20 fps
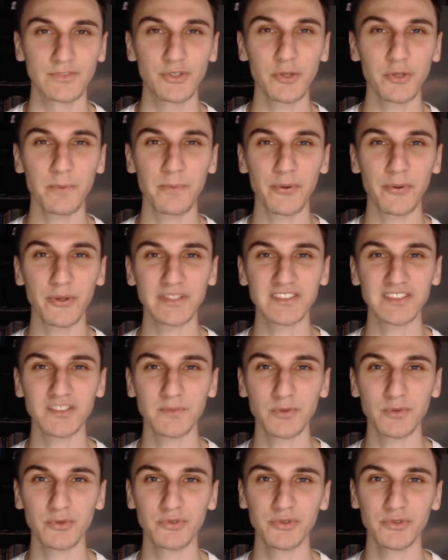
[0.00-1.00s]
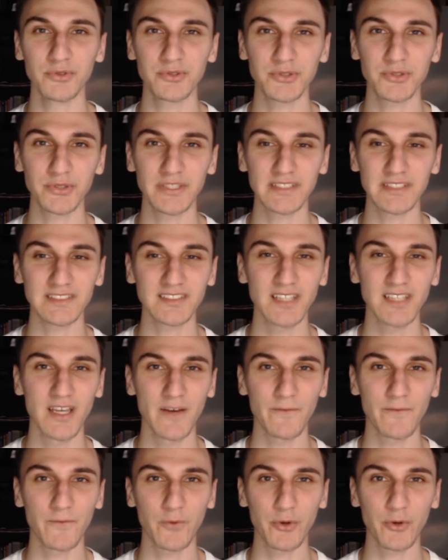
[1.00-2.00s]
Your principal nutrients
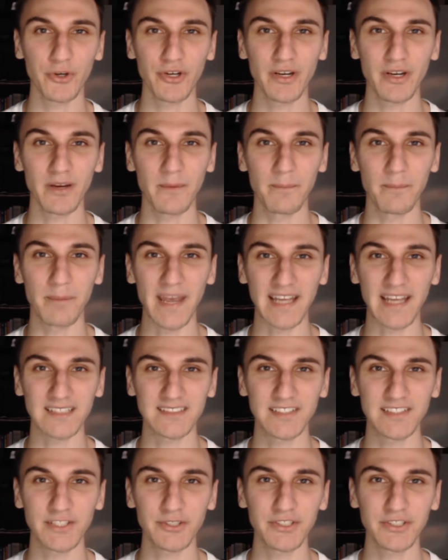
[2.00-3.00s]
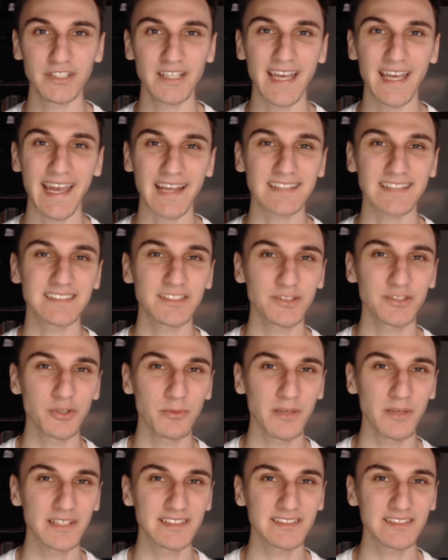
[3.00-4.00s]
for bacteria,
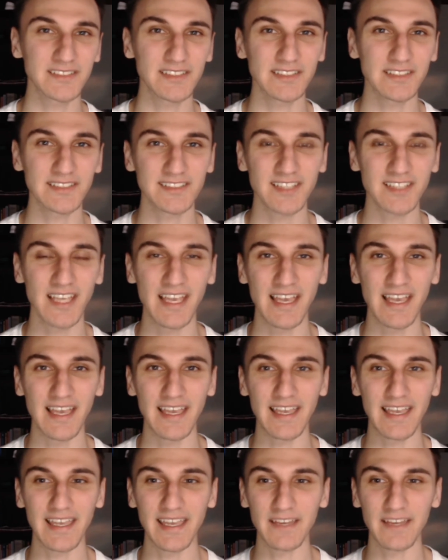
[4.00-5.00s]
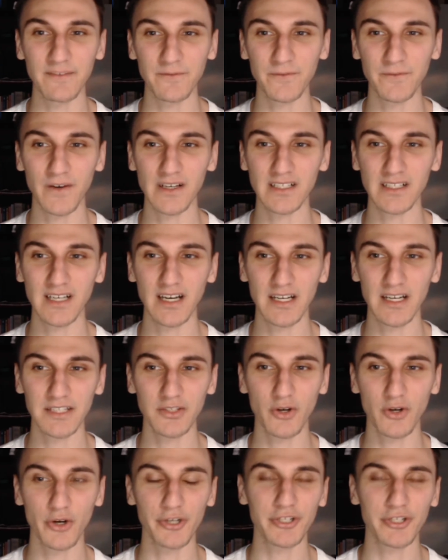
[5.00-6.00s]
actinomycetes, and fungi
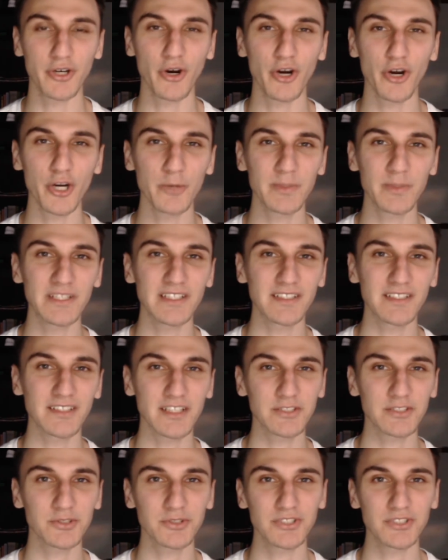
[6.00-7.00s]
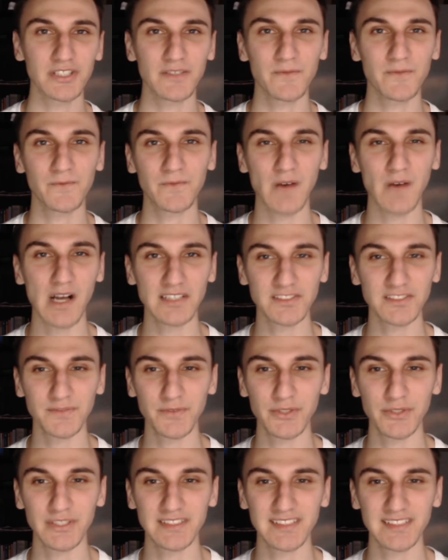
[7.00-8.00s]
are carbon, nitrogen,
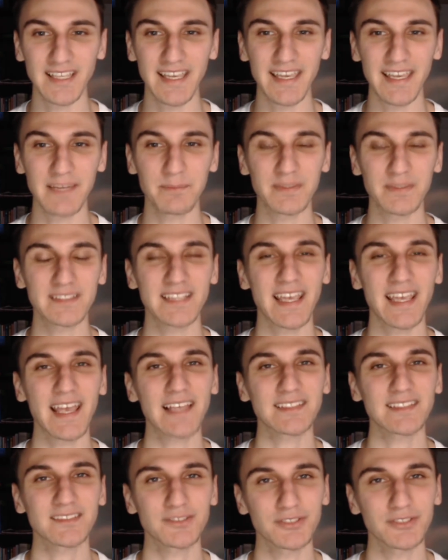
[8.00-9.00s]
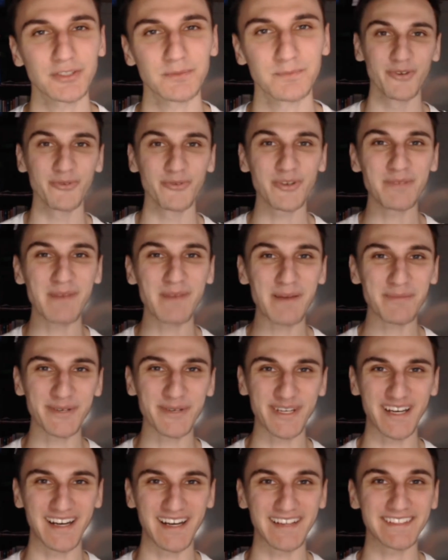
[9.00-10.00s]
phosphorus, and potassium. Remember
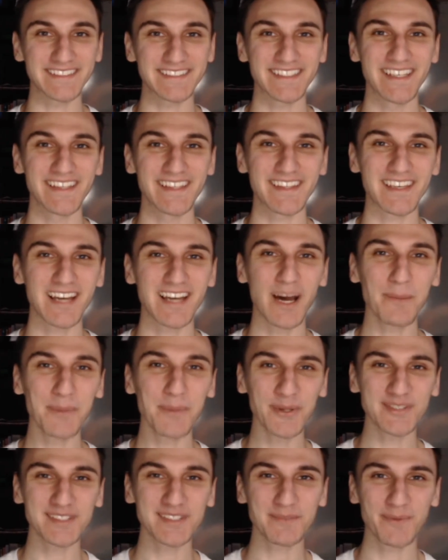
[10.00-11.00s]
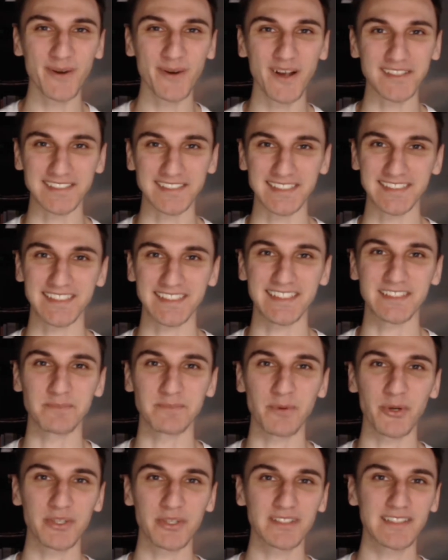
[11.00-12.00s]
guys, the composting process is
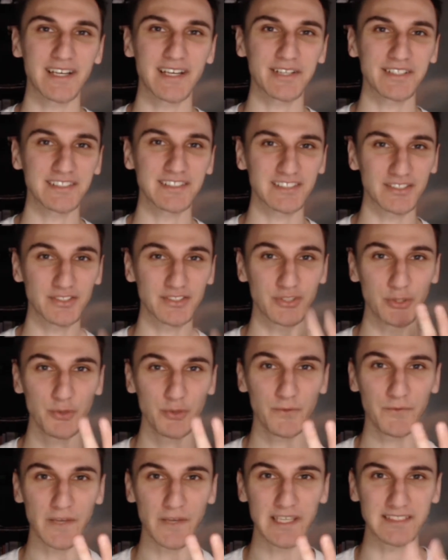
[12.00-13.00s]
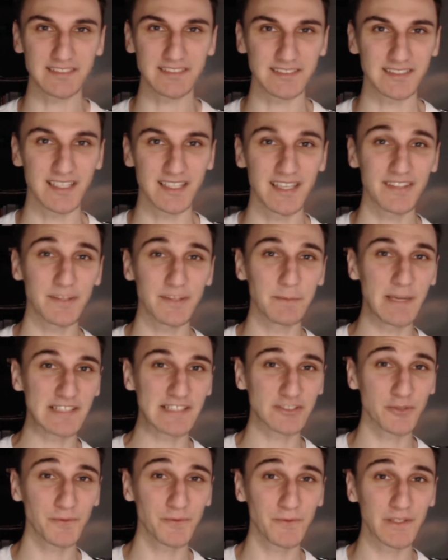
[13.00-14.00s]
broken down into two phases. The
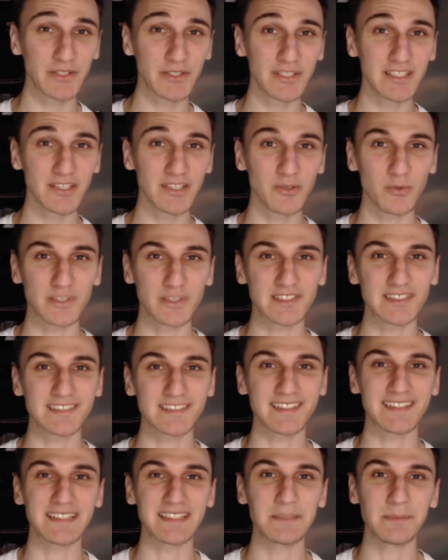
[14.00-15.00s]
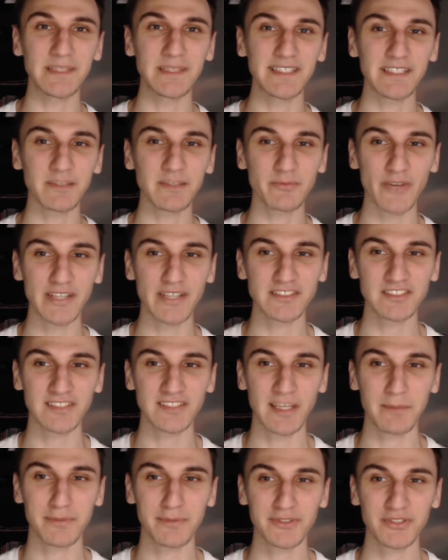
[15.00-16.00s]
mesophilic, which is the medium range
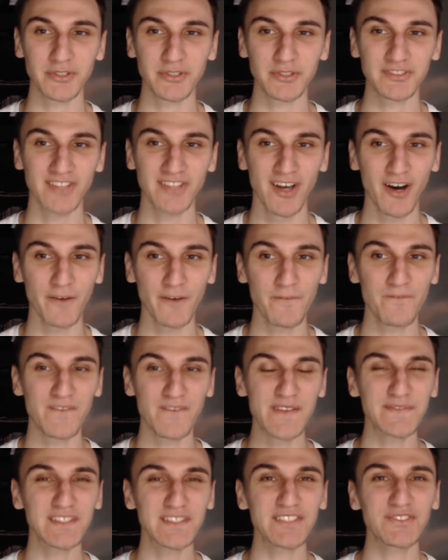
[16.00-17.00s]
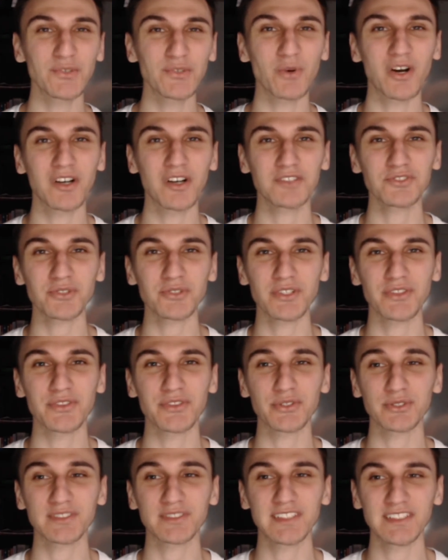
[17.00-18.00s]
temperatures of 50 to
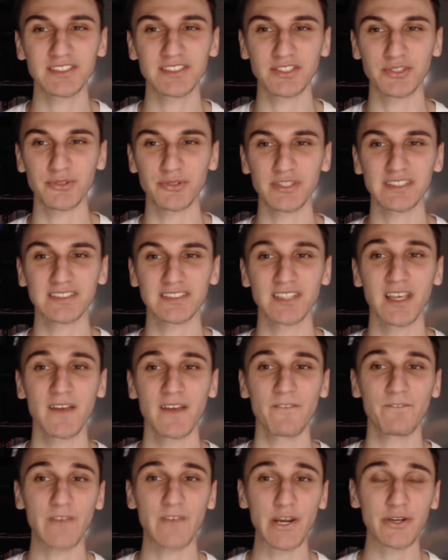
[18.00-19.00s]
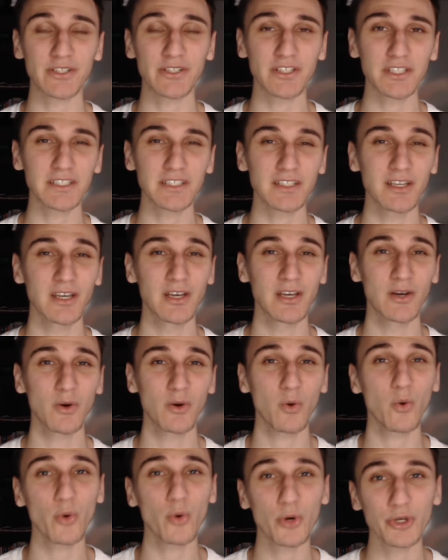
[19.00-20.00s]
113 degrees Fahrenheit
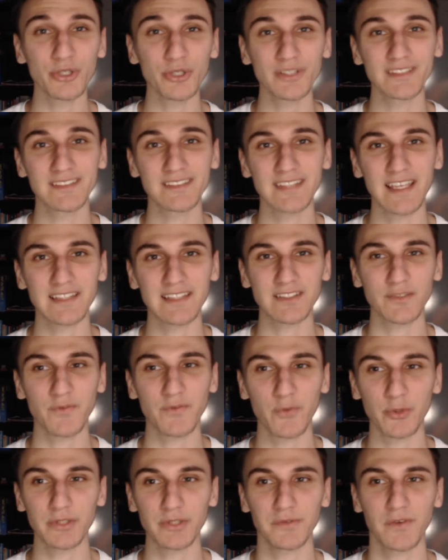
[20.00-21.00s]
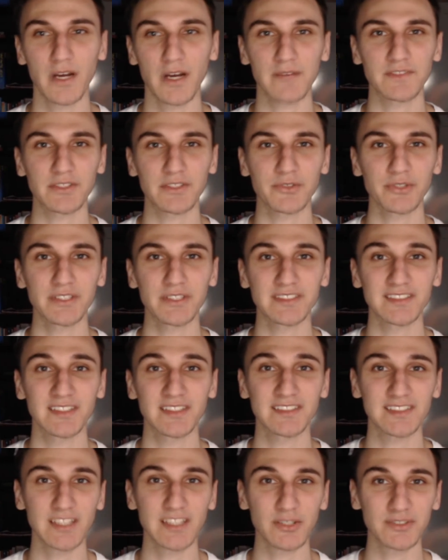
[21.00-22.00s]
or 10 to 45 degrees
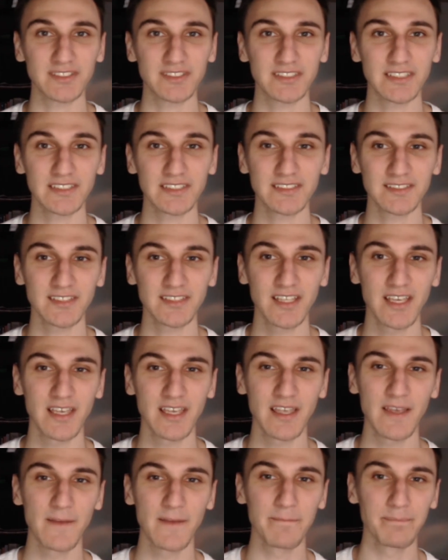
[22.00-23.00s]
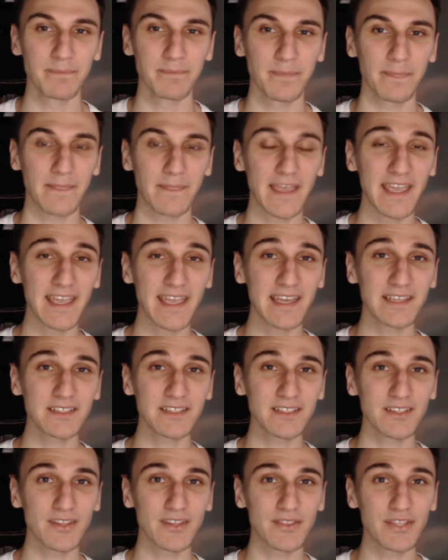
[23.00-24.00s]
Celsius.
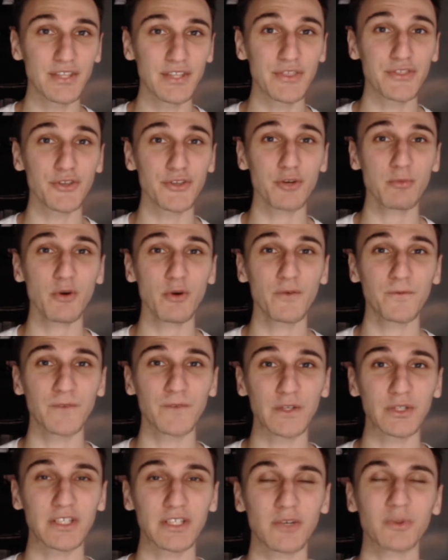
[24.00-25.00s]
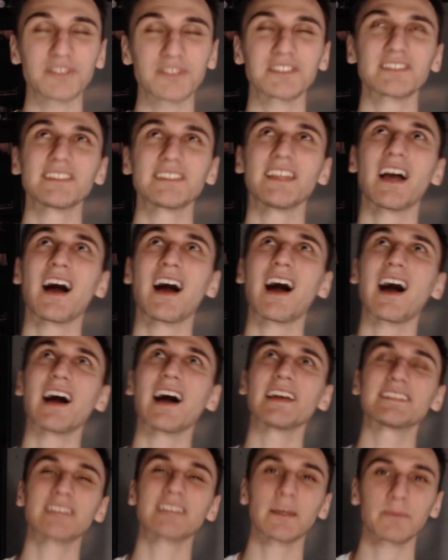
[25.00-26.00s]
And the thermophilic, which is the
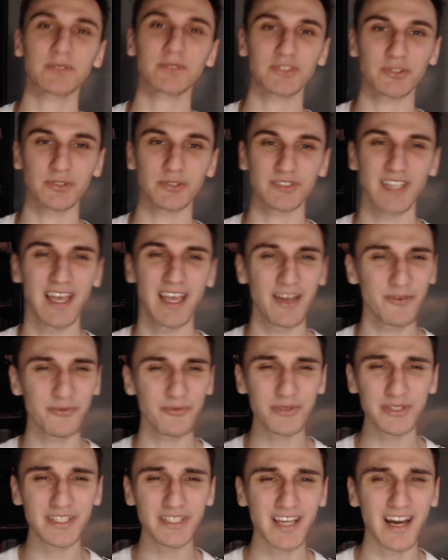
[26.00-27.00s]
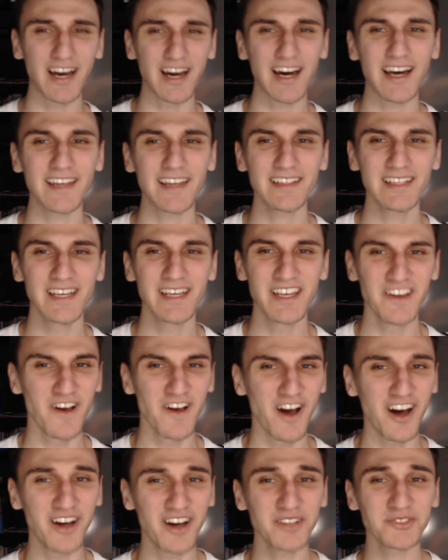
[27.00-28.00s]
high temperatures, really hot,
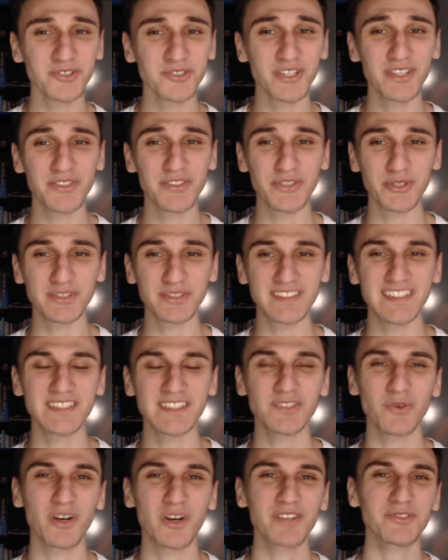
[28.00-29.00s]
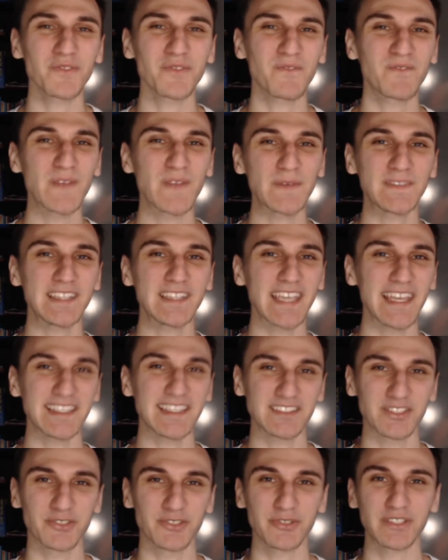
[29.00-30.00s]
113 to
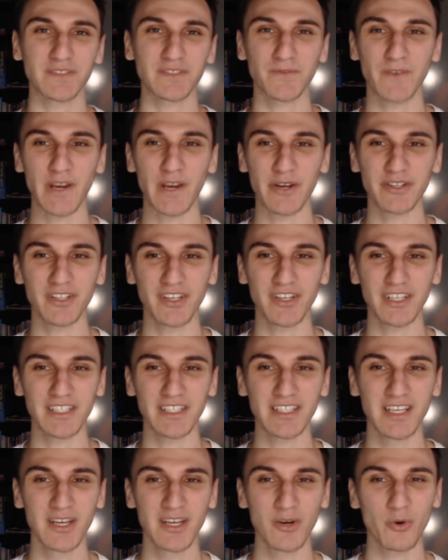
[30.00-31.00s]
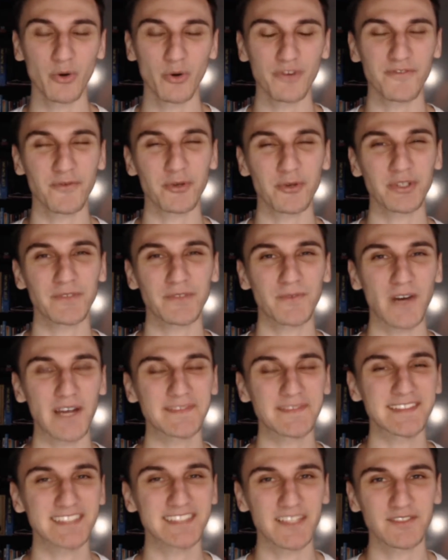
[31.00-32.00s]
158 degrees Fahrenheit or
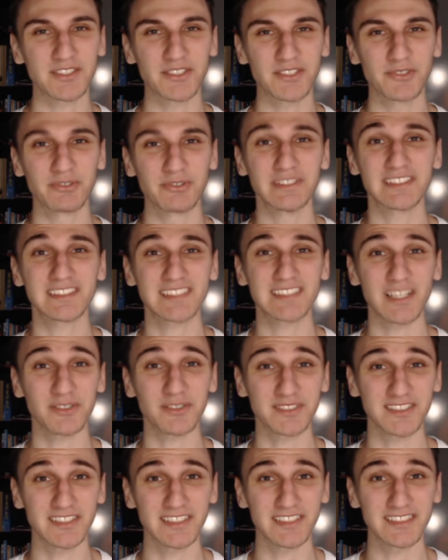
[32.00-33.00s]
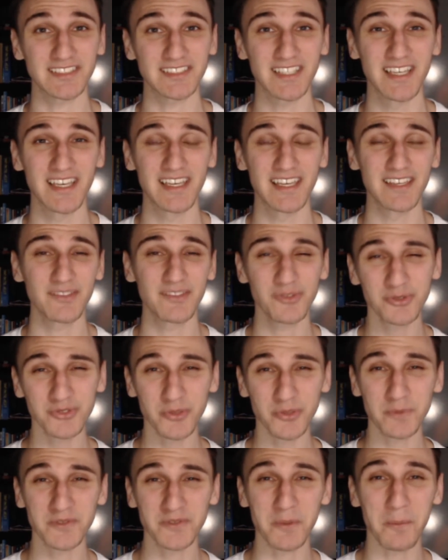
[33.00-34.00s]
45 to 70 degrees Celsius. Those
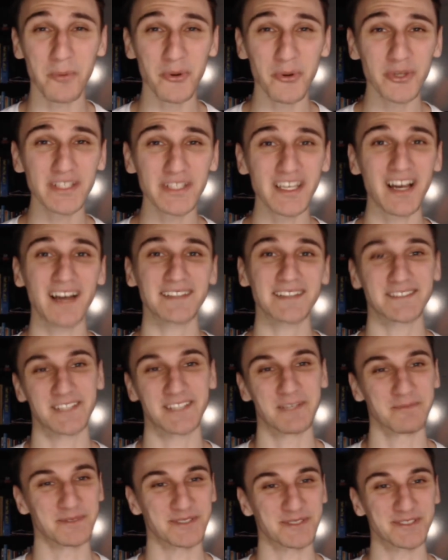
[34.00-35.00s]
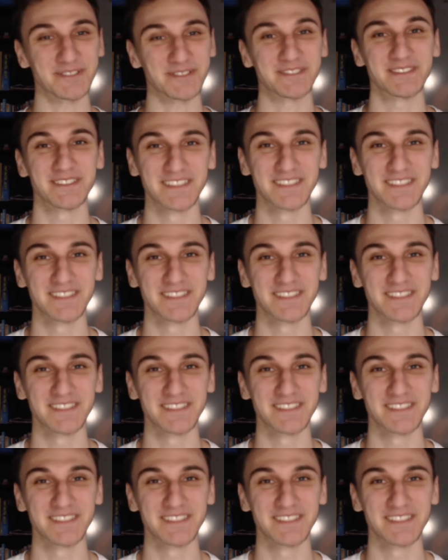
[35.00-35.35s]
are some pretty hot temperatures.